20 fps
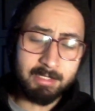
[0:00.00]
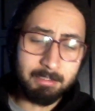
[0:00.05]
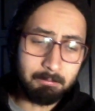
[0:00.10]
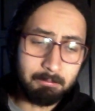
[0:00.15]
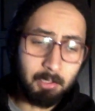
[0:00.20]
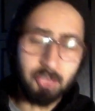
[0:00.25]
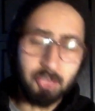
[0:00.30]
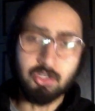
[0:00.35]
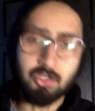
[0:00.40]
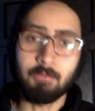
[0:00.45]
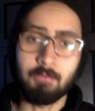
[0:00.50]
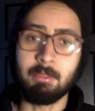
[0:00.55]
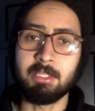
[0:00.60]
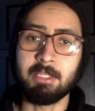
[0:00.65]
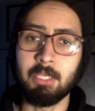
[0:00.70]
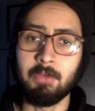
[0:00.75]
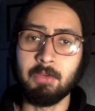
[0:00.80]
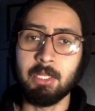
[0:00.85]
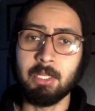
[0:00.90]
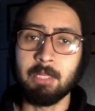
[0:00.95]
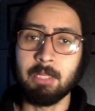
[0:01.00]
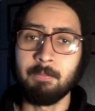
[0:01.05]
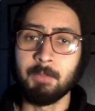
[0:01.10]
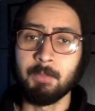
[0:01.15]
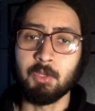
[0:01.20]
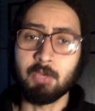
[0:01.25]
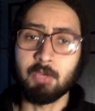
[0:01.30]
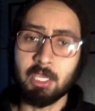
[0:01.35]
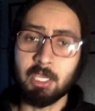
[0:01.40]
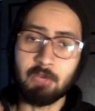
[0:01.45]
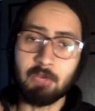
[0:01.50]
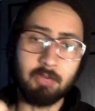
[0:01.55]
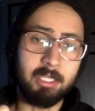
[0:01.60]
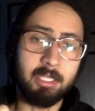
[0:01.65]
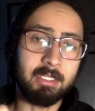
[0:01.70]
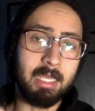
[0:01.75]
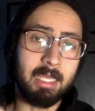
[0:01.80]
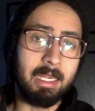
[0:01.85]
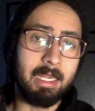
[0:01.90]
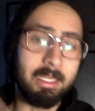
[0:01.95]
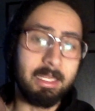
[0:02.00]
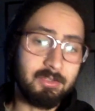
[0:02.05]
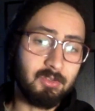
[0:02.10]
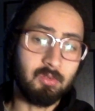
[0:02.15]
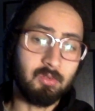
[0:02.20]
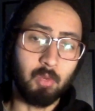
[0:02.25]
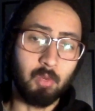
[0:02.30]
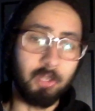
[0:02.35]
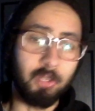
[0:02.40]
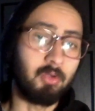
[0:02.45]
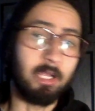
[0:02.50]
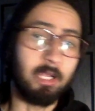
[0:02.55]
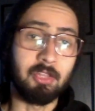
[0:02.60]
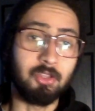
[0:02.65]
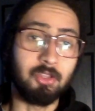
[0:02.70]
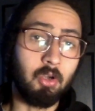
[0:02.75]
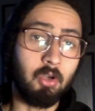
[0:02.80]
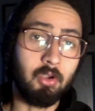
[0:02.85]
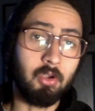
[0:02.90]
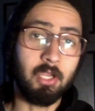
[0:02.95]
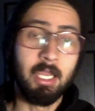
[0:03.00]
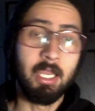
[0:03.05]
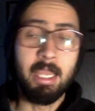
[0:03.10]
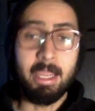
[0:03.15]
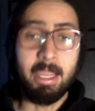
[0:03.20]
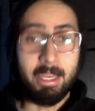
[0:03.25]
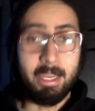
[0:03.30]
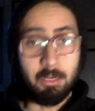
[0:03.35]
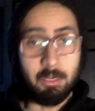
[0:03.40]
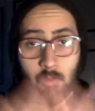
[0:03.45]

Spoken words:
a bunch of material, you can create a lesson where you can talk, and